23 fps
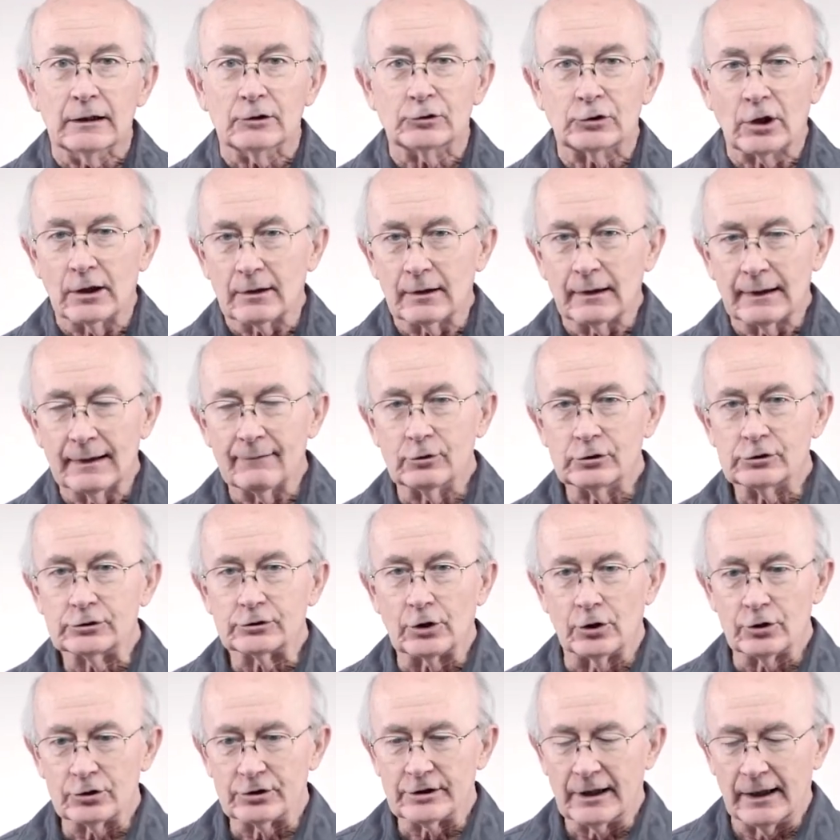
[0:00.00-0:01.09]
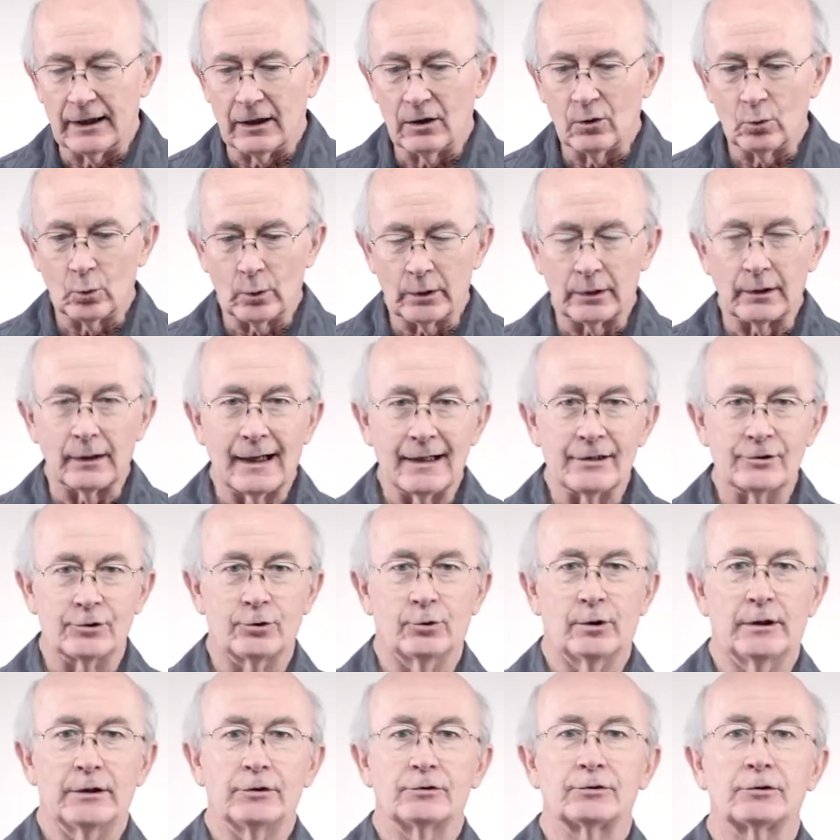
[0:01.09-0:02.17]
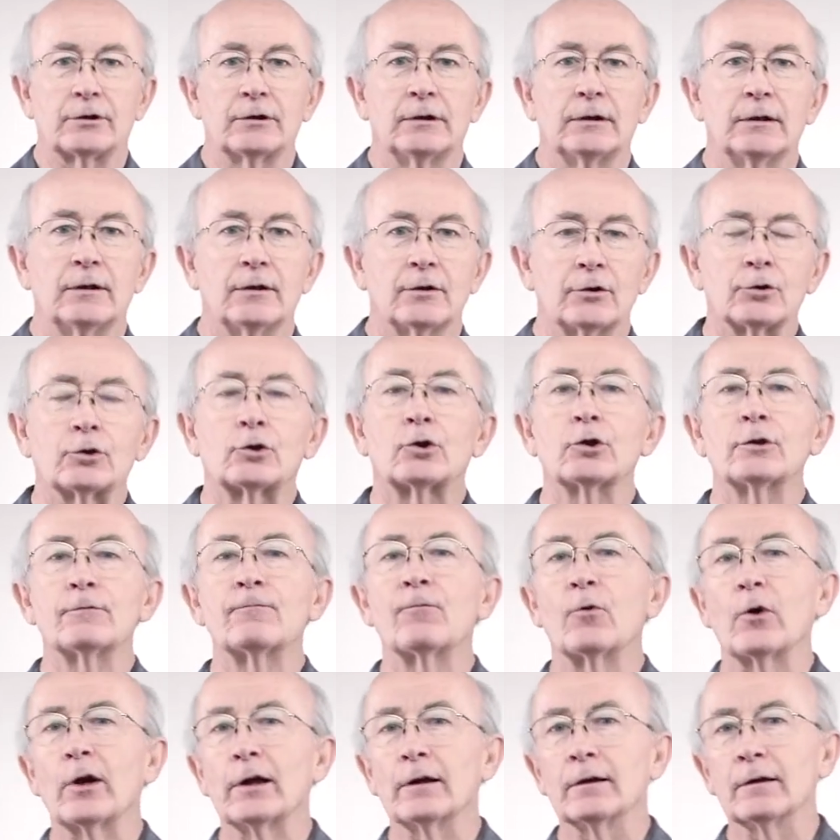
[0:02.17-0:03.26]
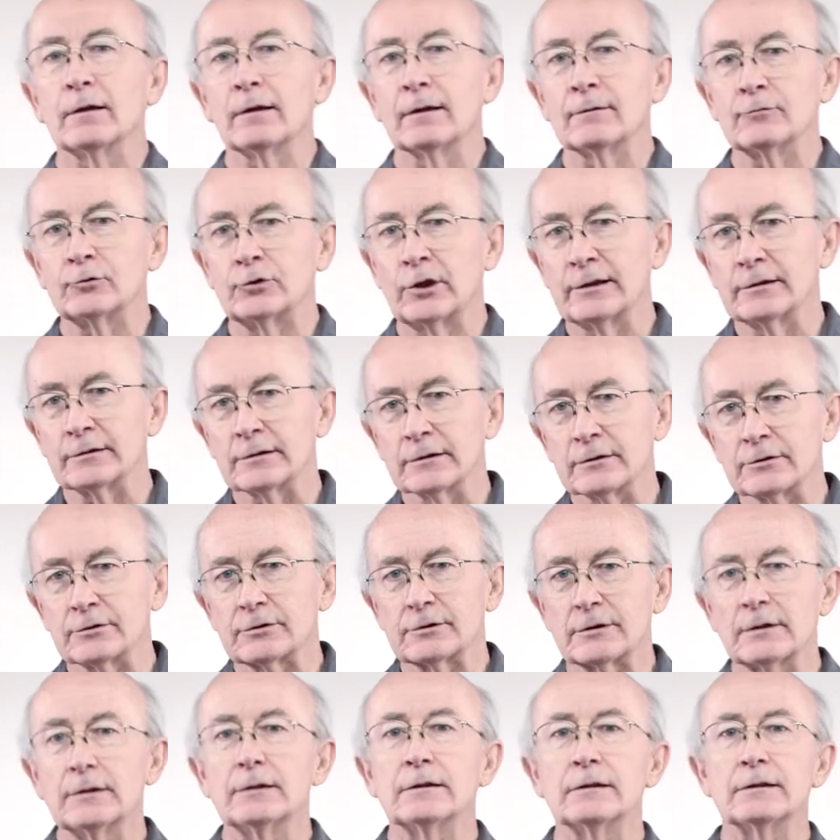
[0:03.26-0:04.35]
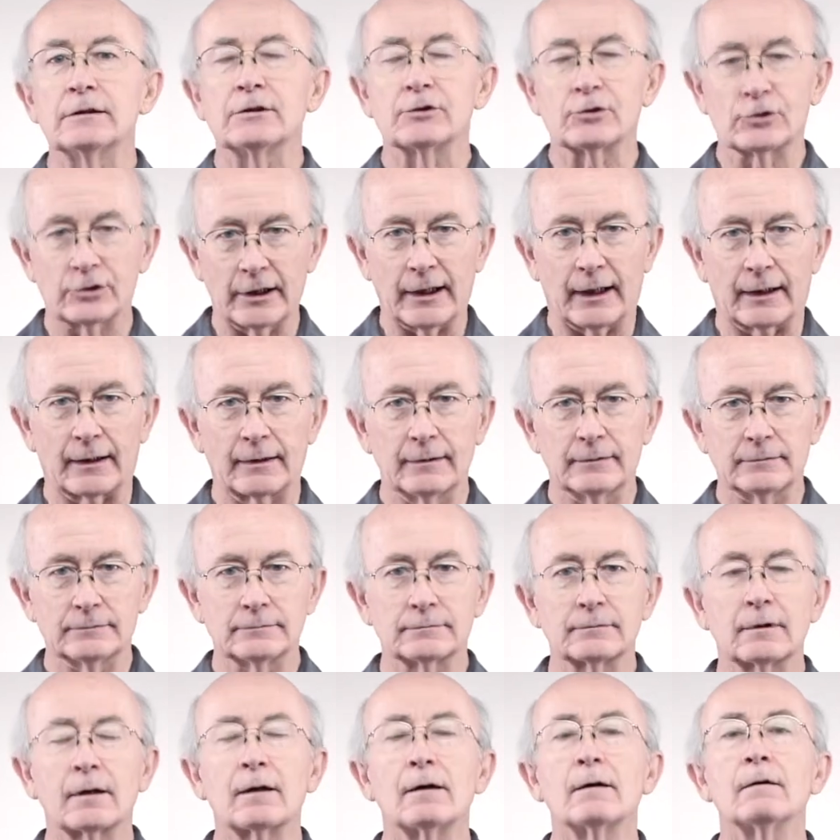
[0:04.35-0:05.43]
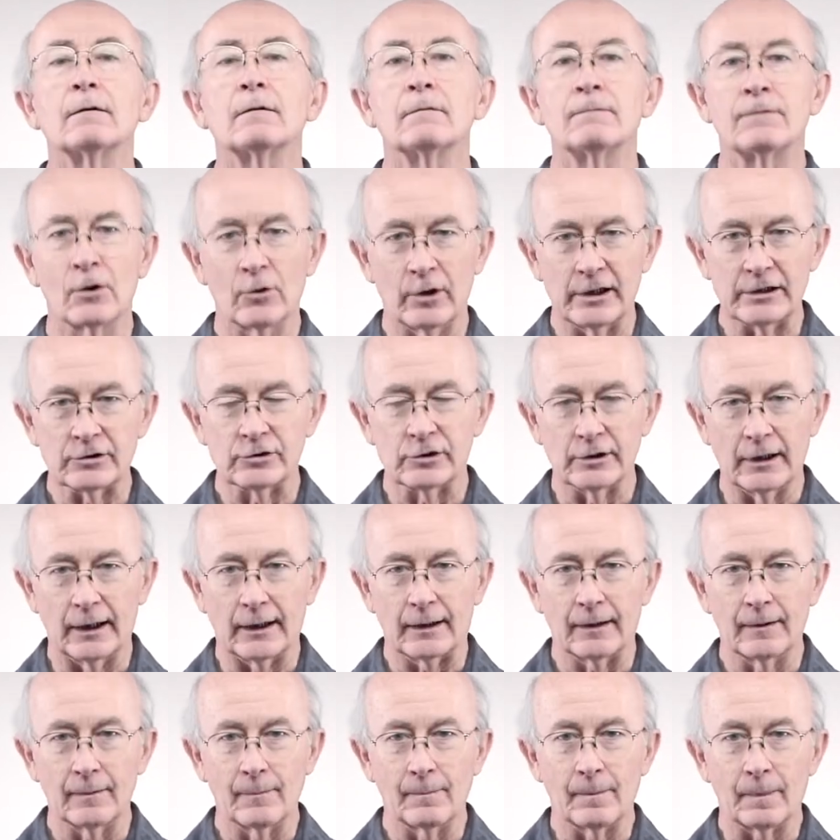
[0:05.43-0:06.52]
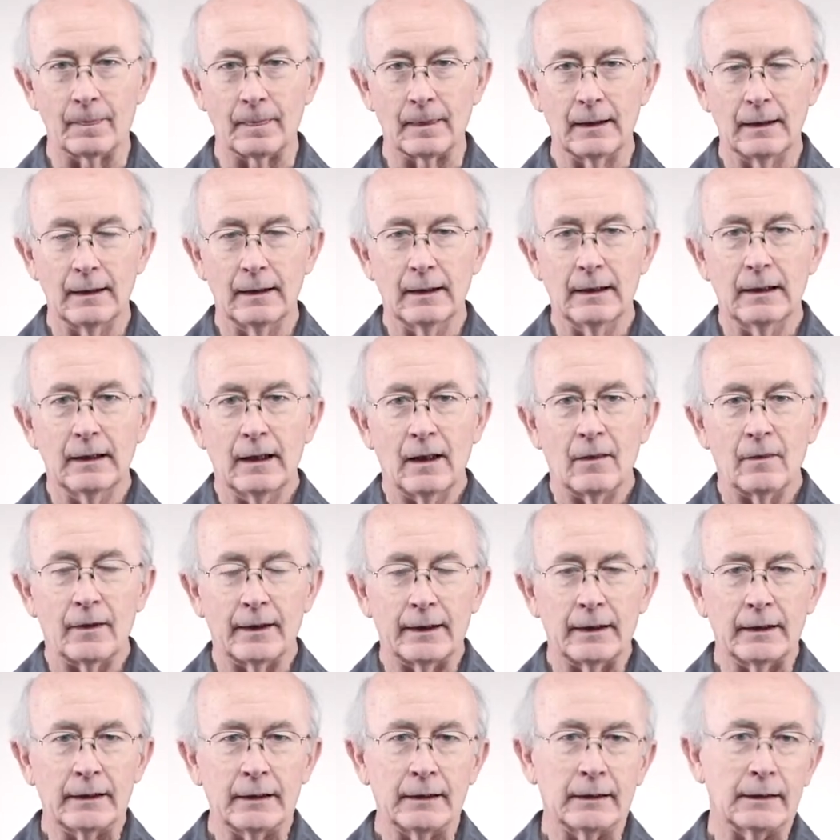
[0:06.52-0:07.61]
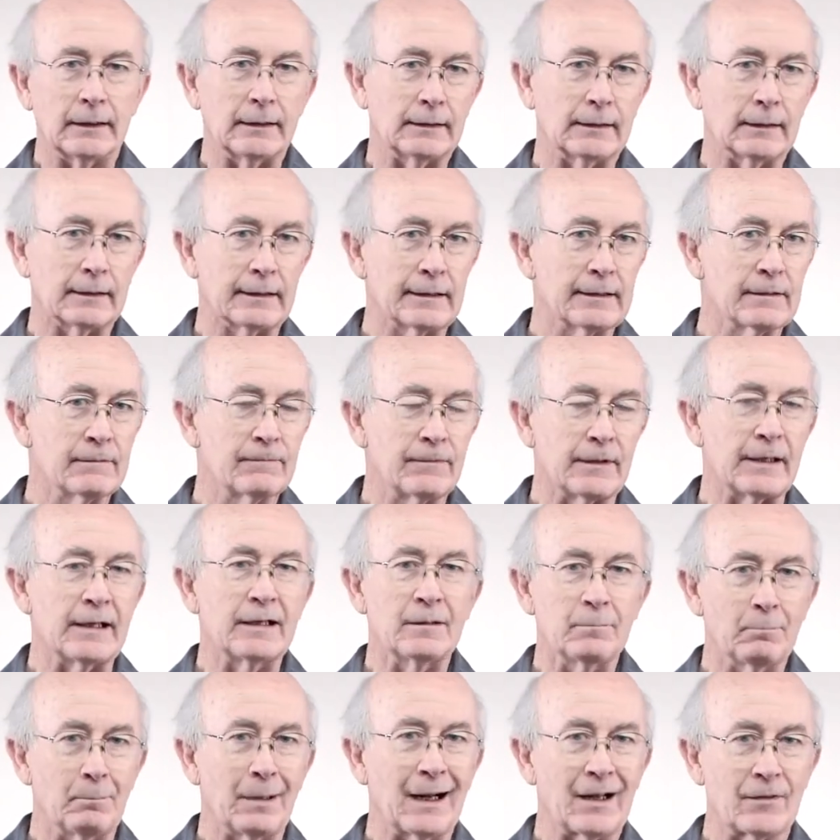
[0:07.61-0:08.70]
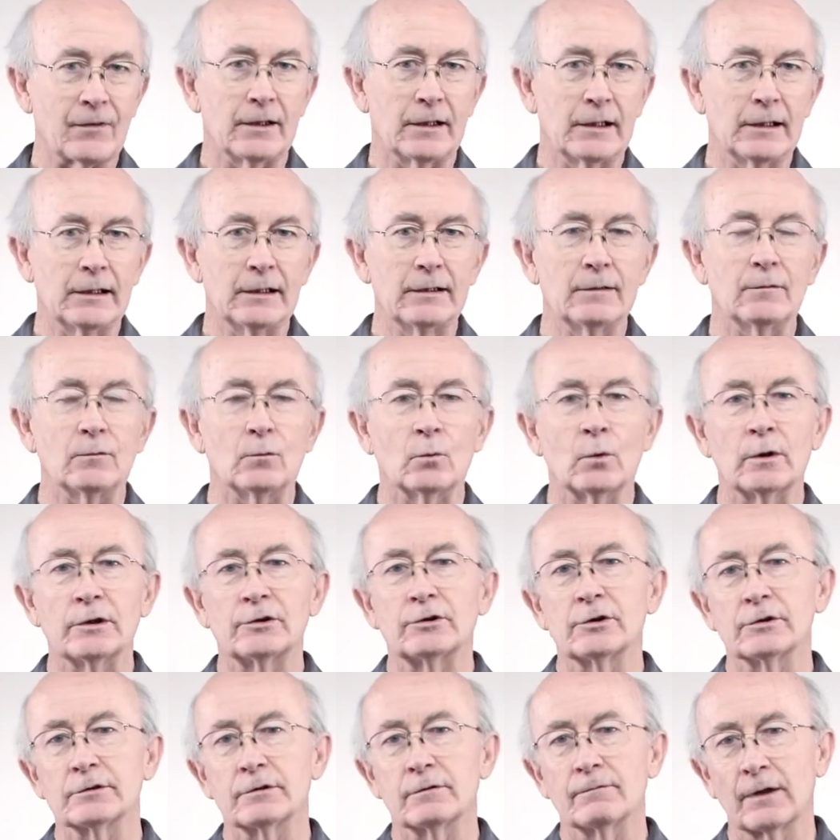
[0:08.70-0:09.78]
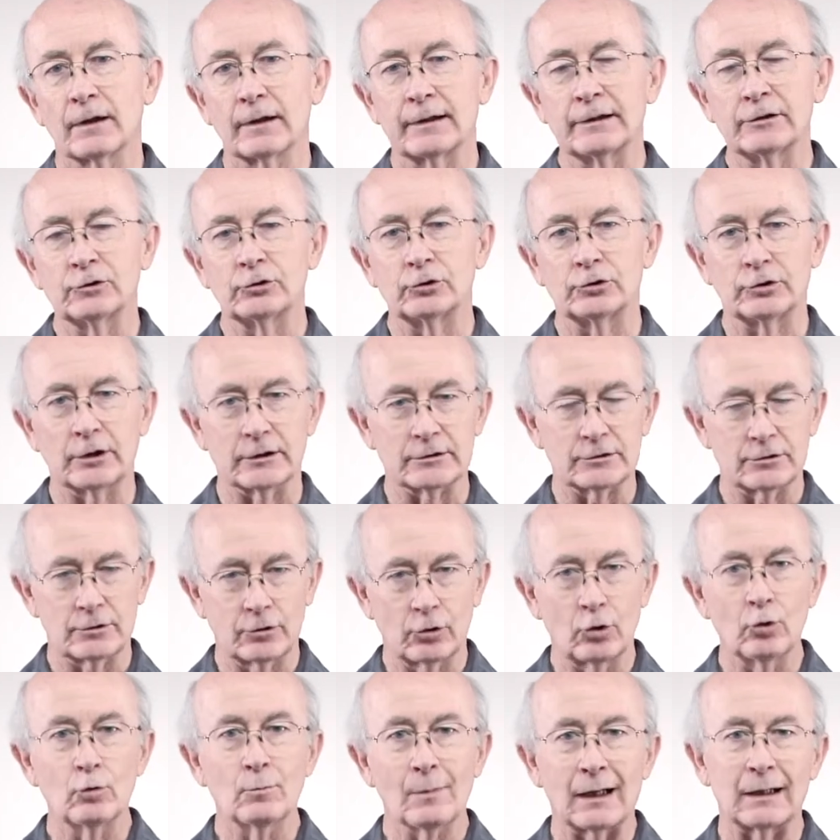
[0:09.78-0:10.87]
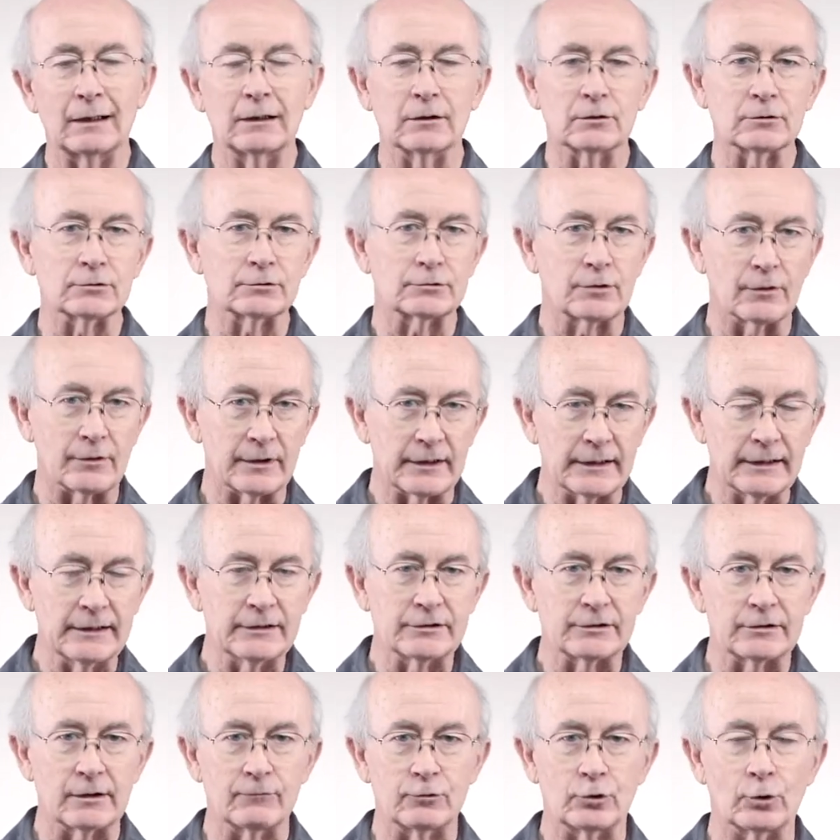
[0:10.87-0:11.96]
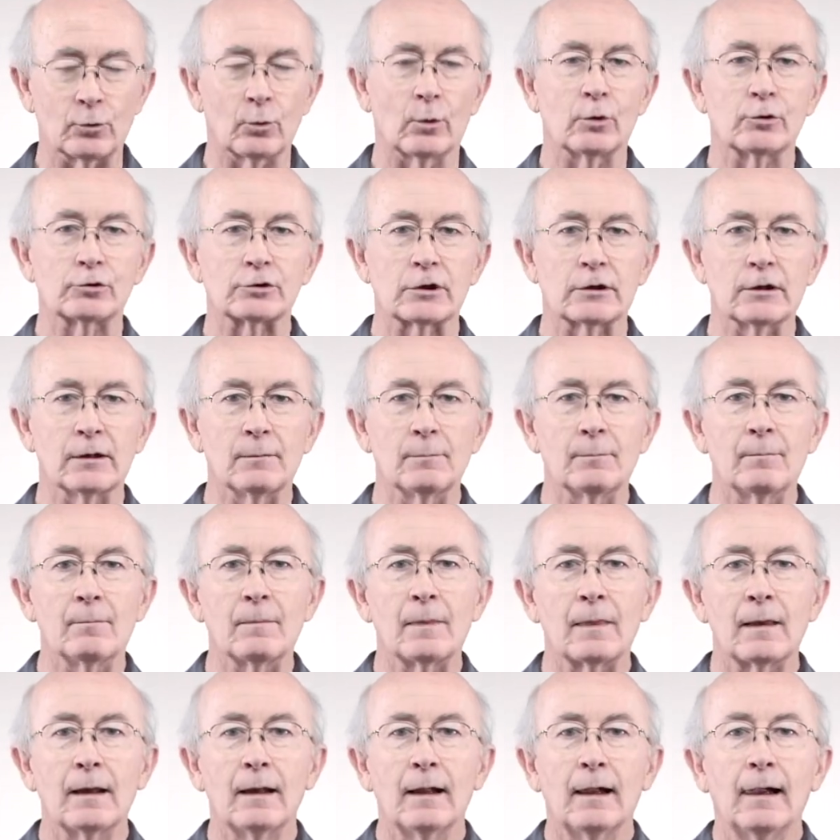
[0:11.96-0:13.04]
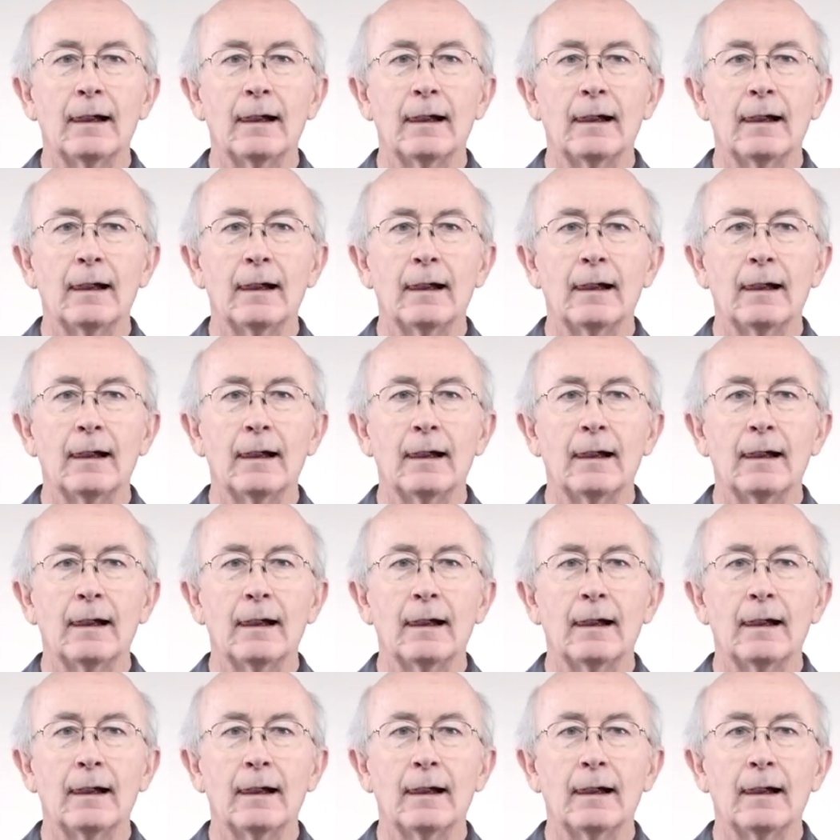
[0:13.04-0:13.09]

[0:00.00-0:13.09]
John 11 starts out with Lazarus, the good friend of Jesus, sick, very sick. They live in Bethany, which is a village just two miles to the east of Jerusalem.